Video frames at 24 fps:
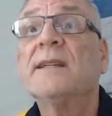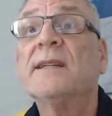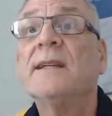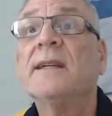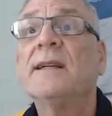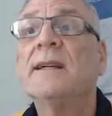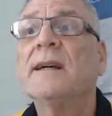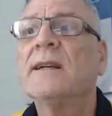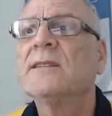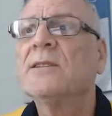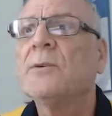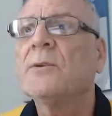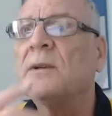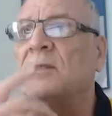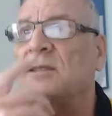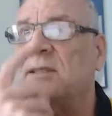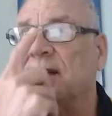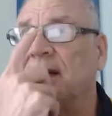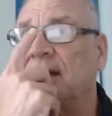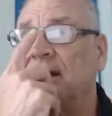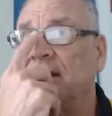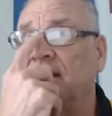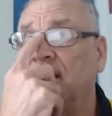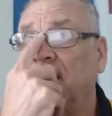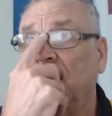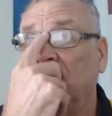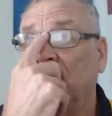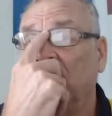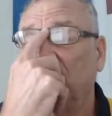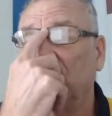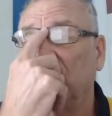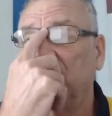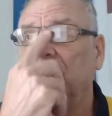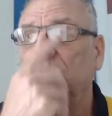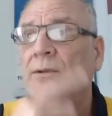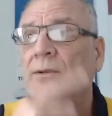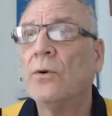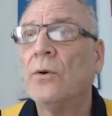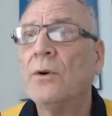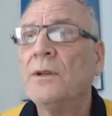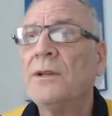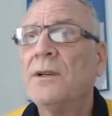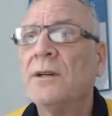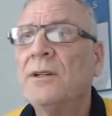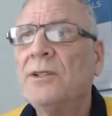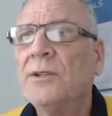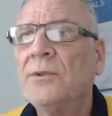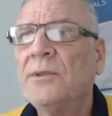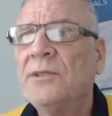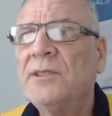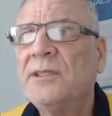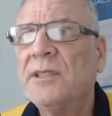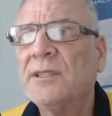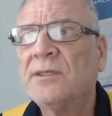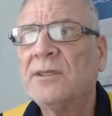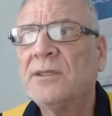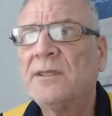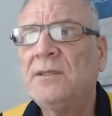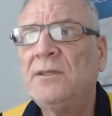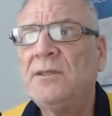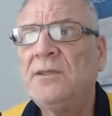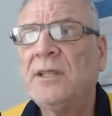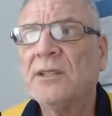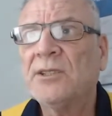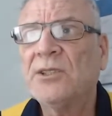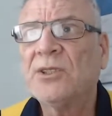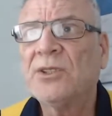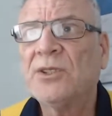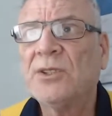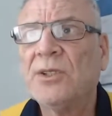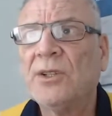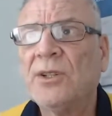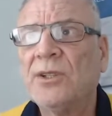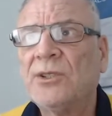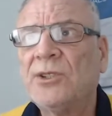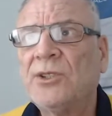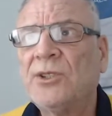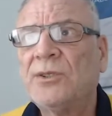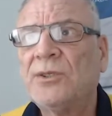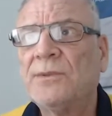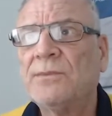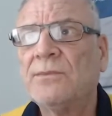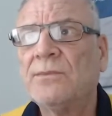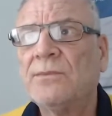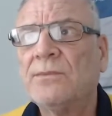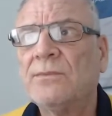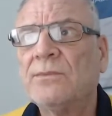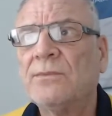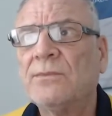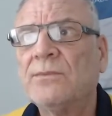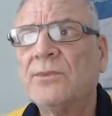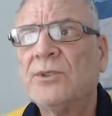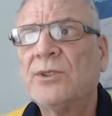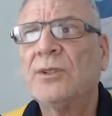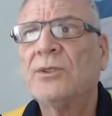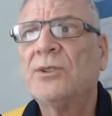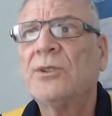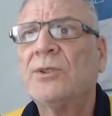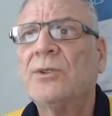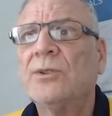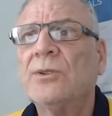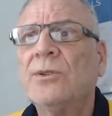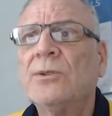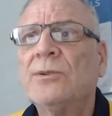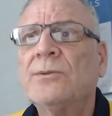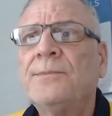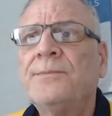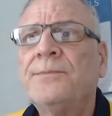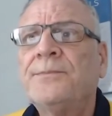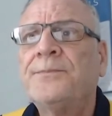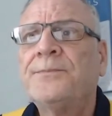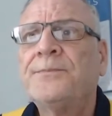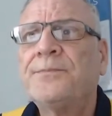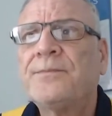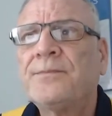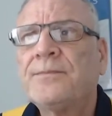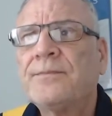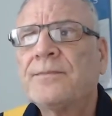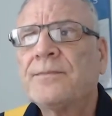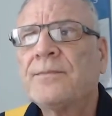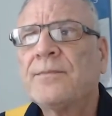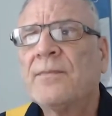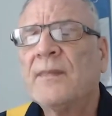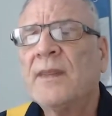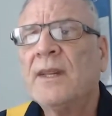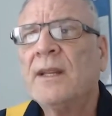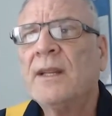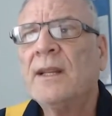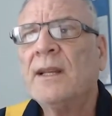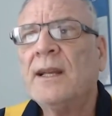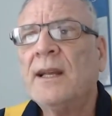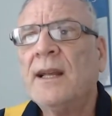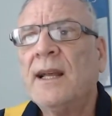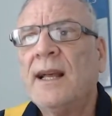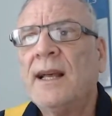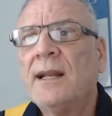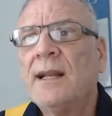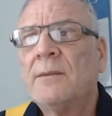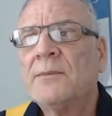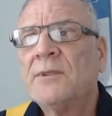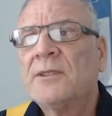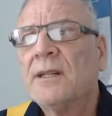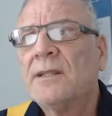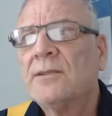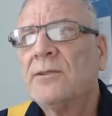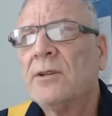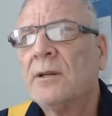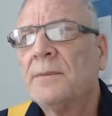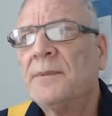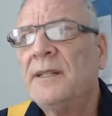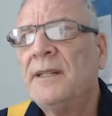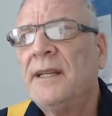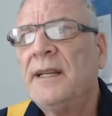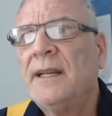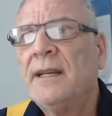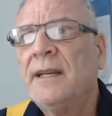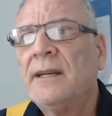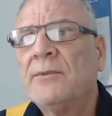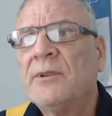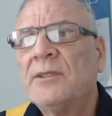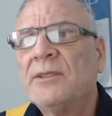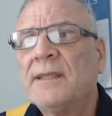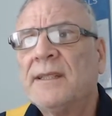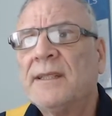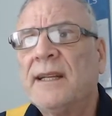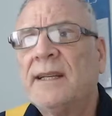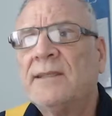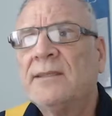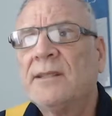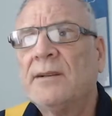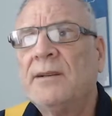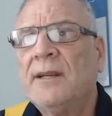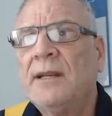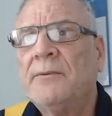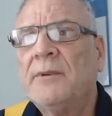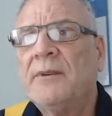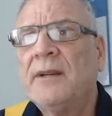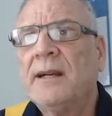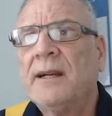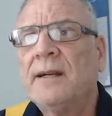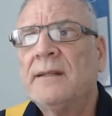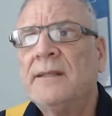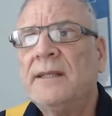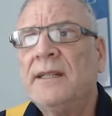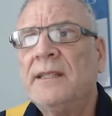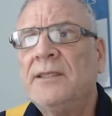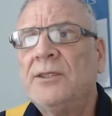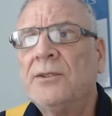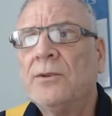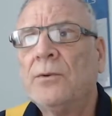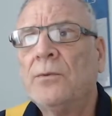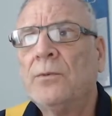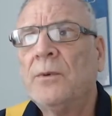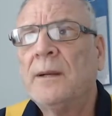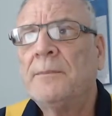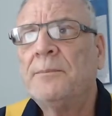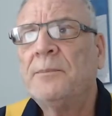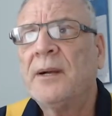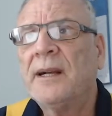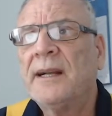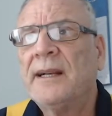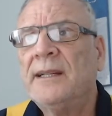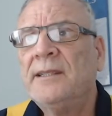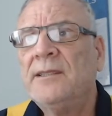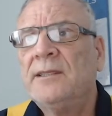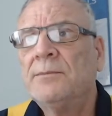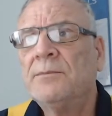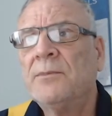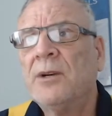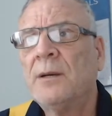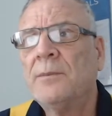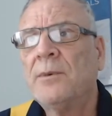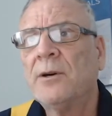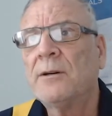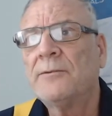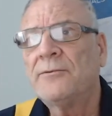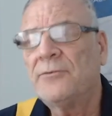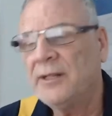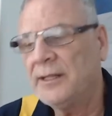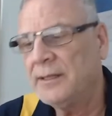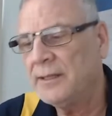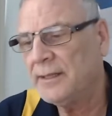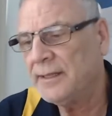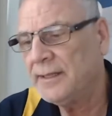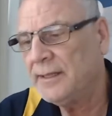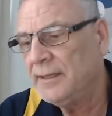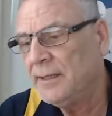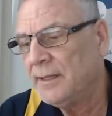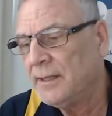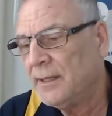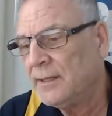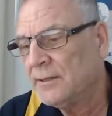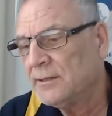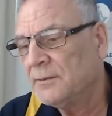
There you go. So once again, all you got to do is just search Google, and I'm just going to type in here once again. So here we go. Is your web page mobile friendly?